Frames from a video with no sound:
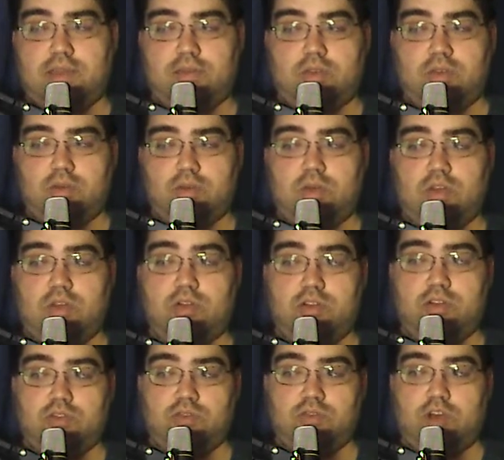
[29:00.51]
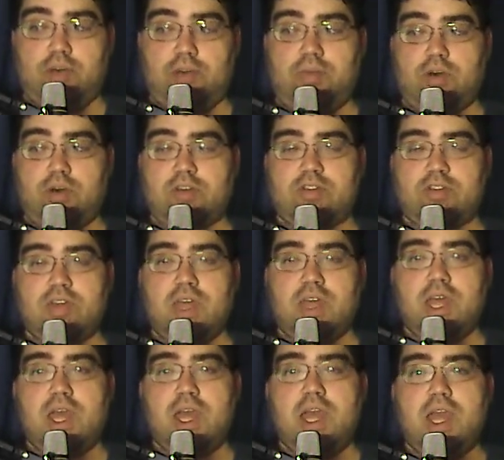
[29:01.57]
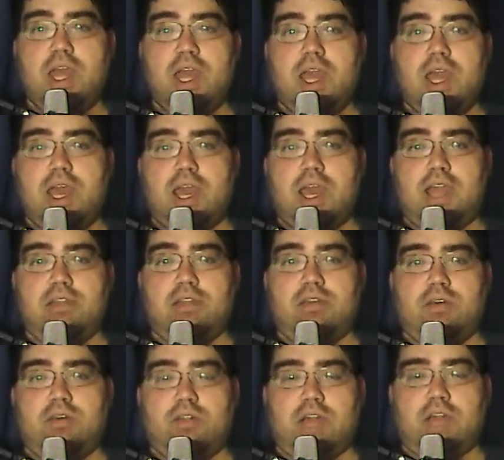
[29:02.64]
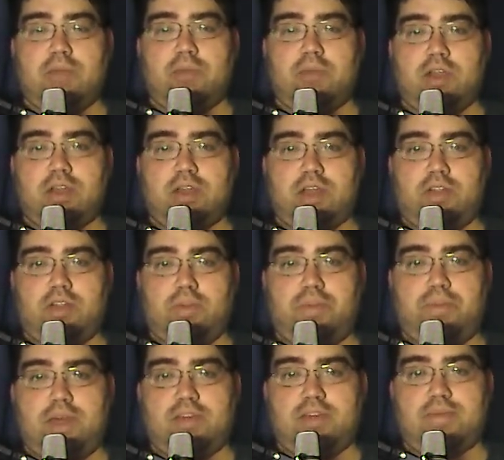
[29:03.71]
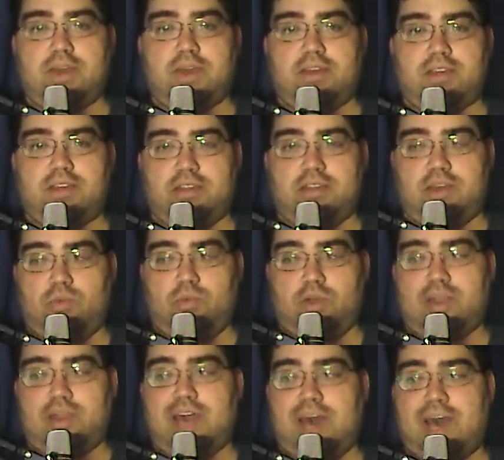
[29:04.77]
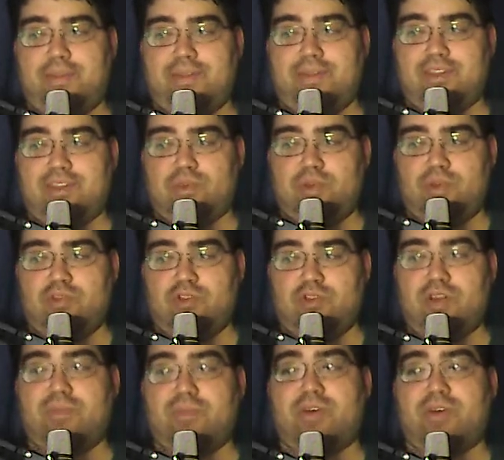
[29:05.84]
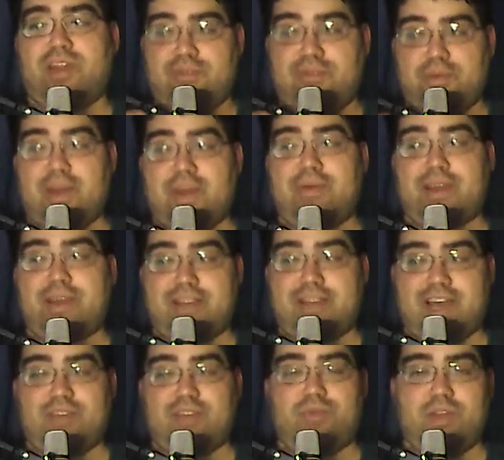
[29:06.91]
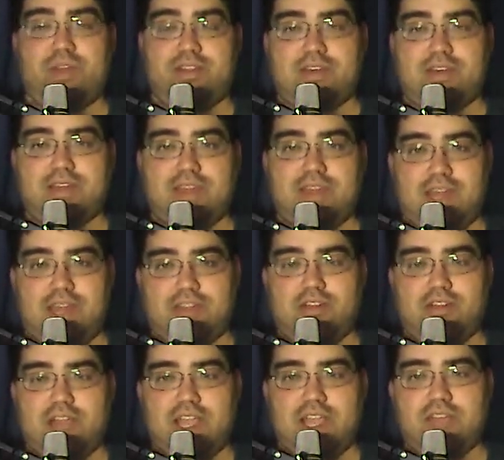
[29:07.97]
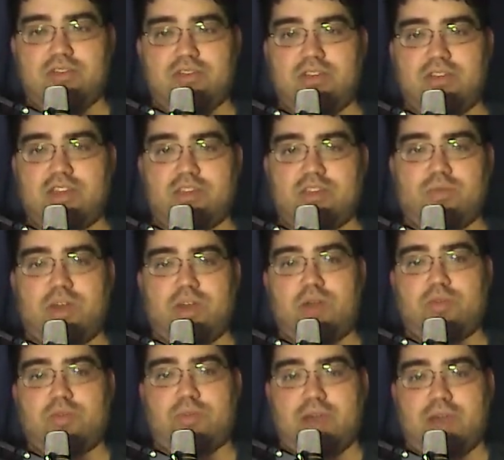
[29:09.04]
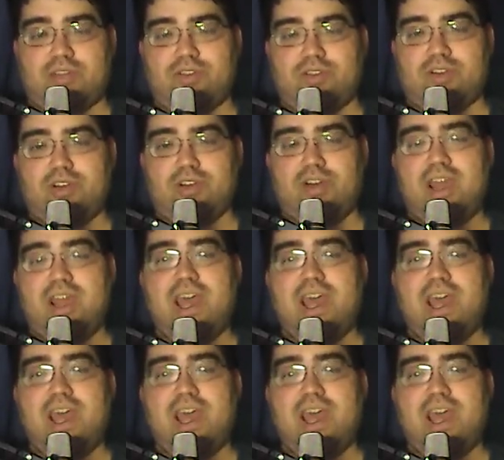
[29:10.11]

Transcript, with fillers: know learn to draw books, and the librarian got a little pissed because he only had one copy of this one drawing book, and everybody in my class wanted to get their hands on this one. It was my turn,